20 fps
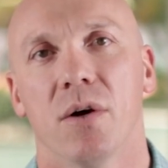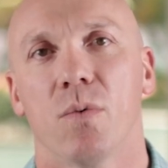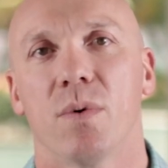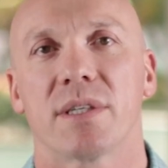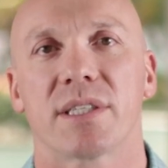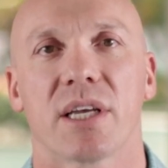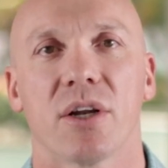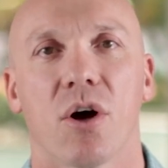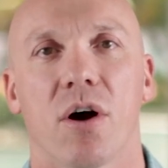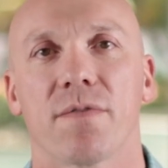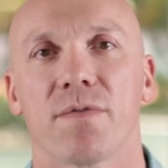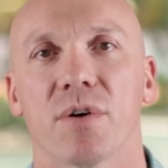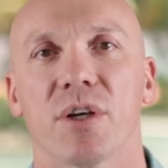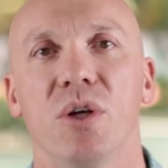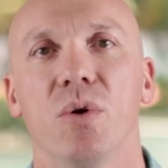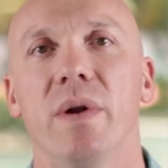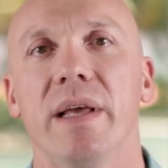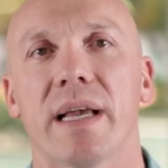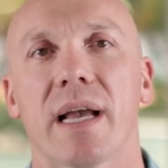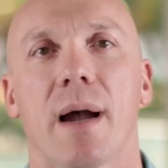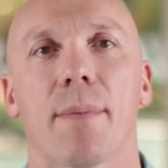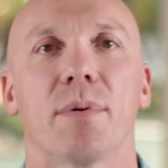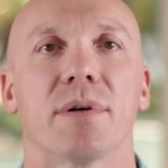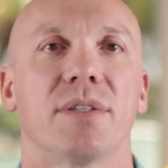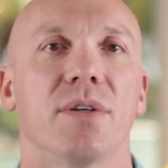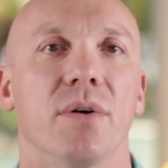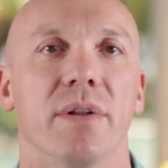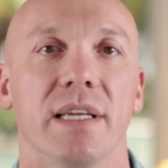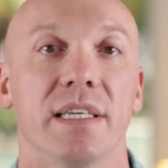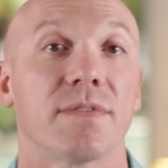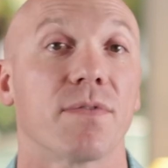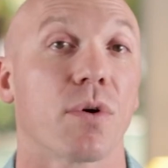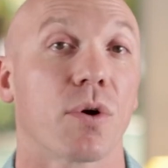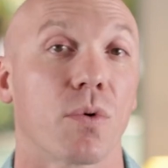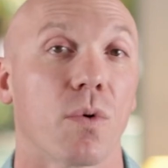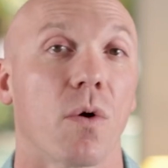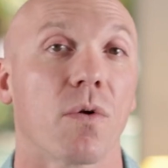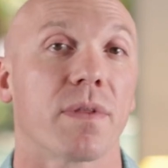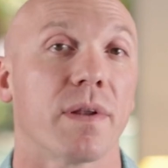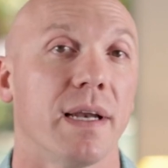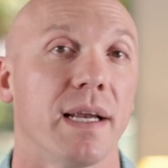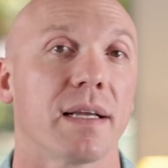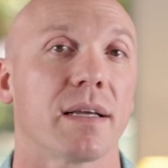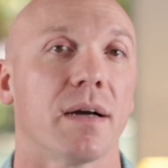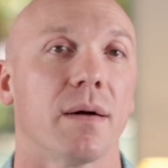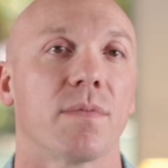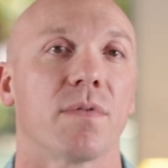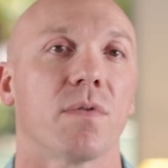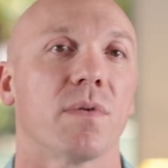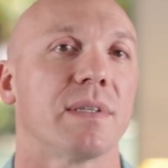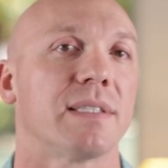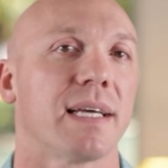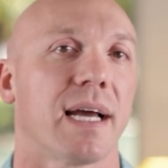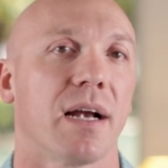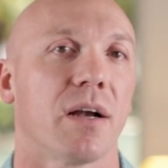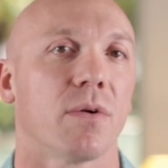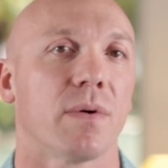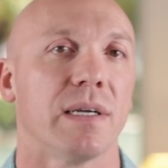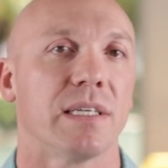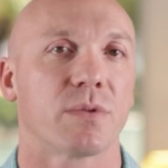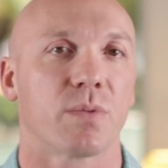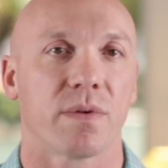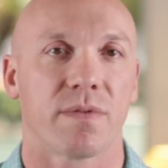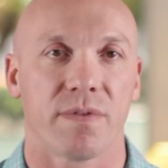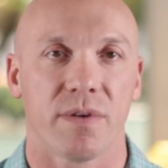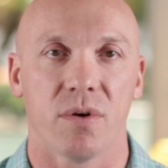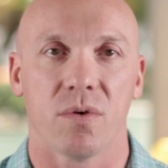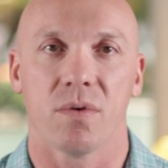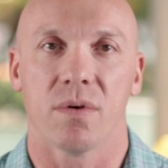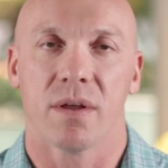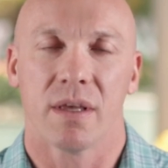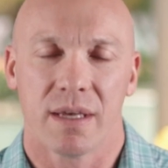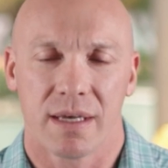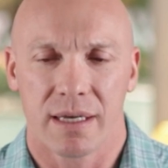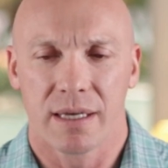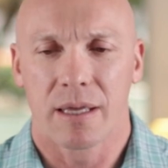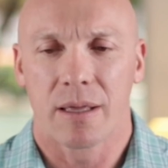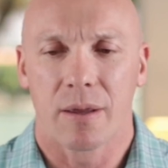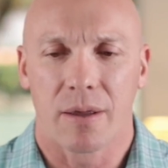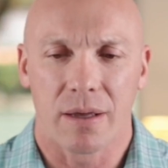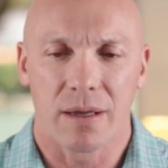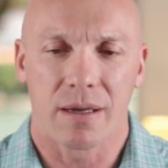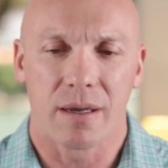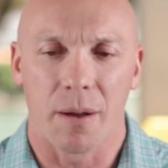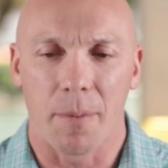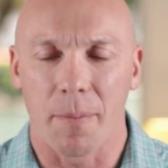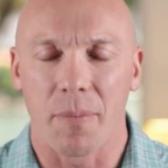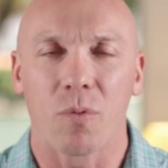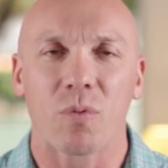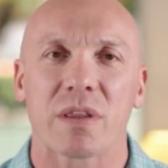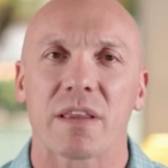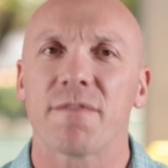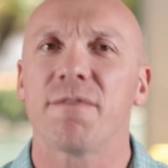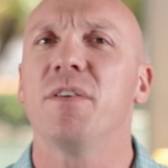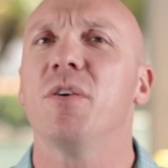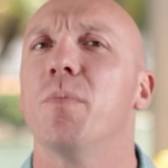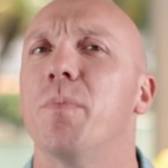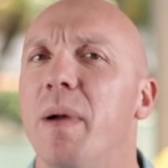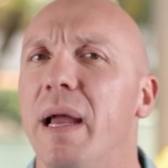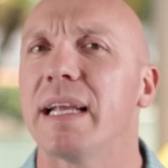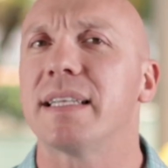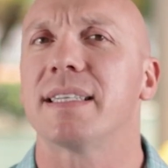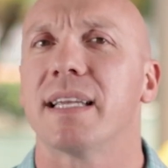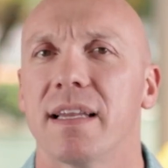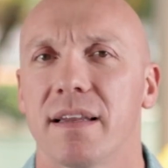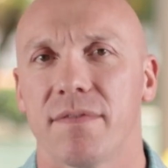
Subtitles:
which can offer unique opportunities for growth and income for retirees with a few baked-in